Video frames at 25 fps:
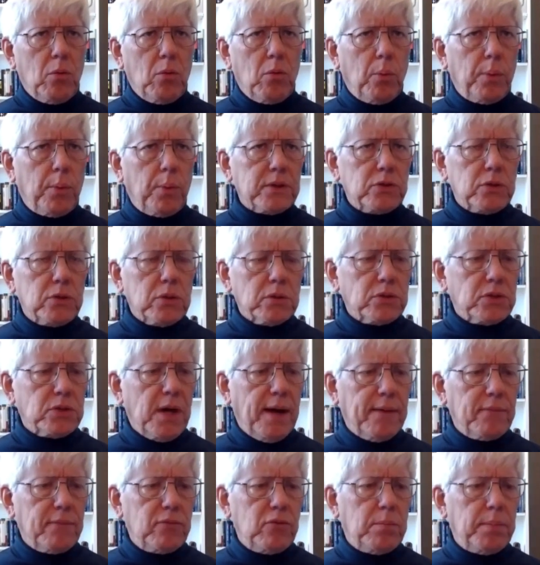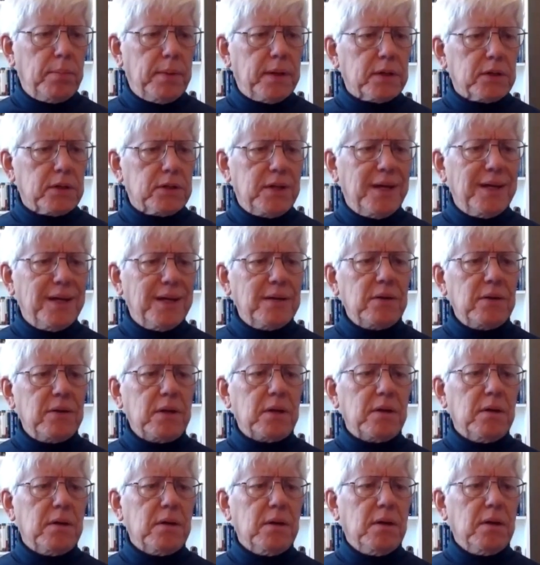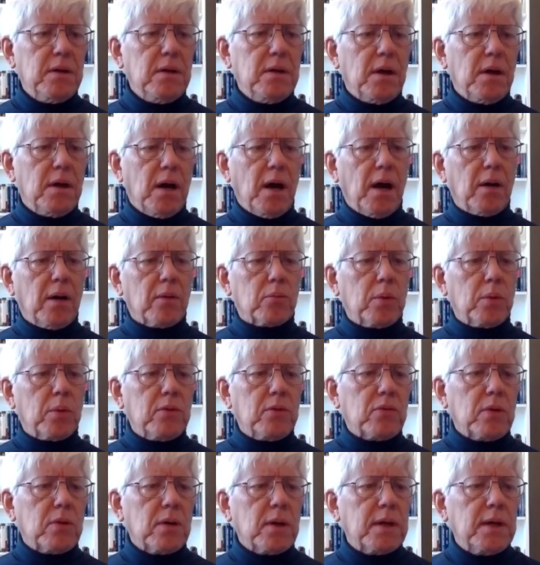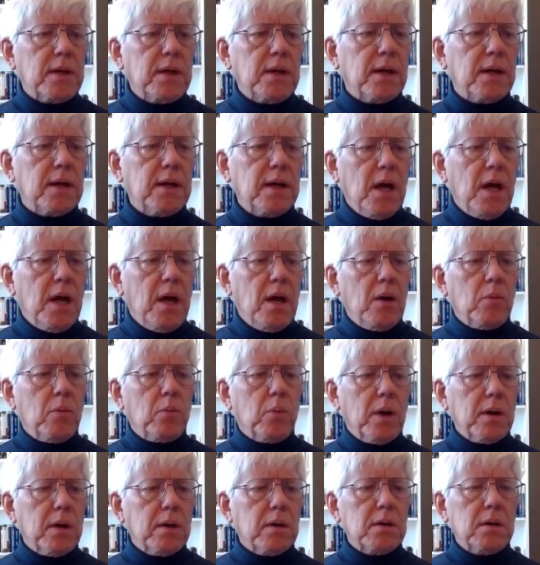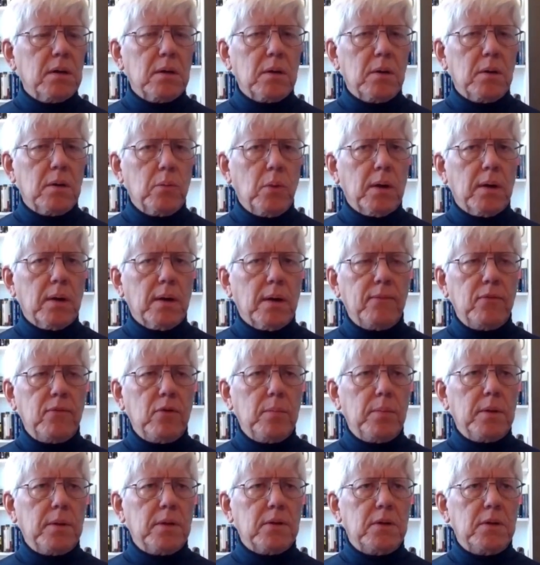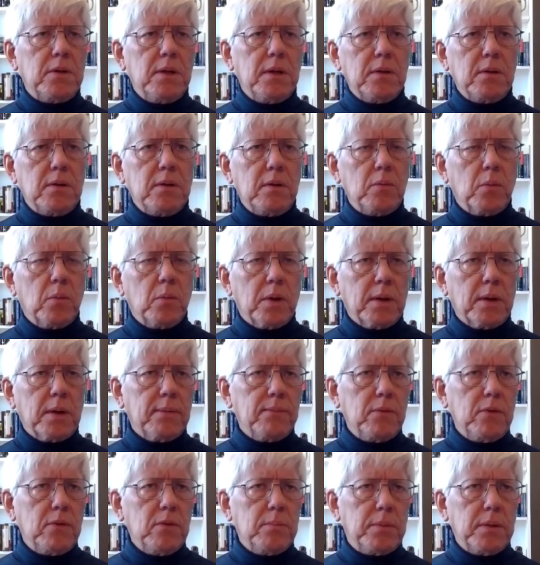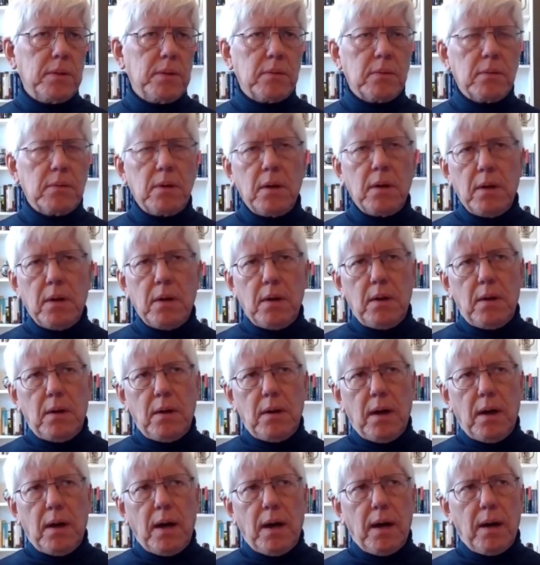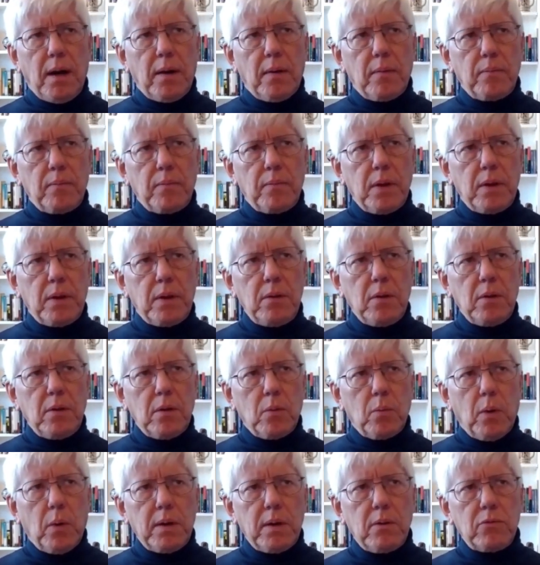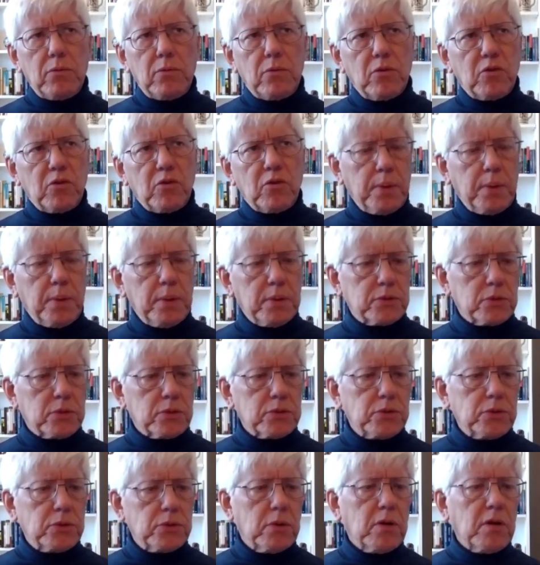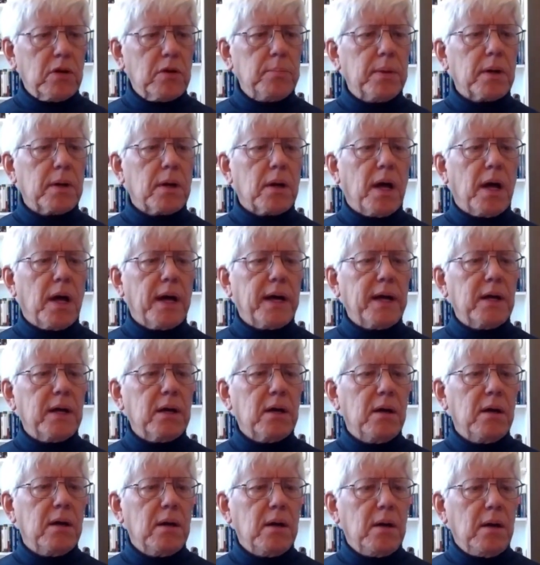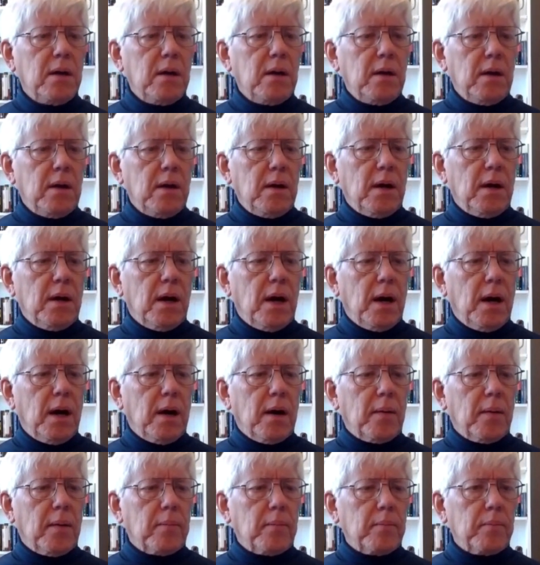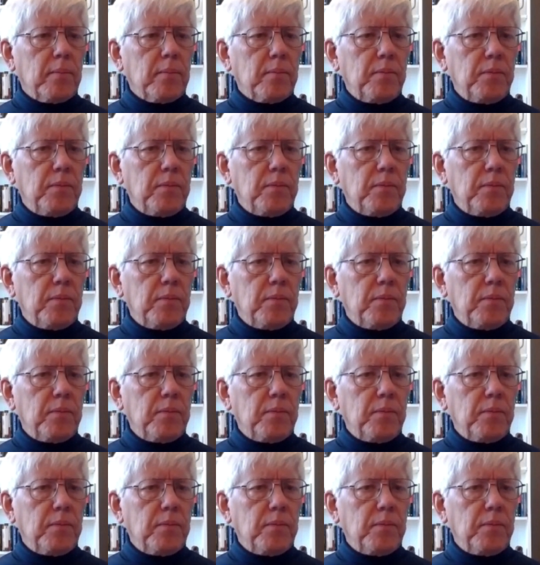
well, what church have you been attending recently? Where have you been attending? What have you been, what has your spiritual journey been like? How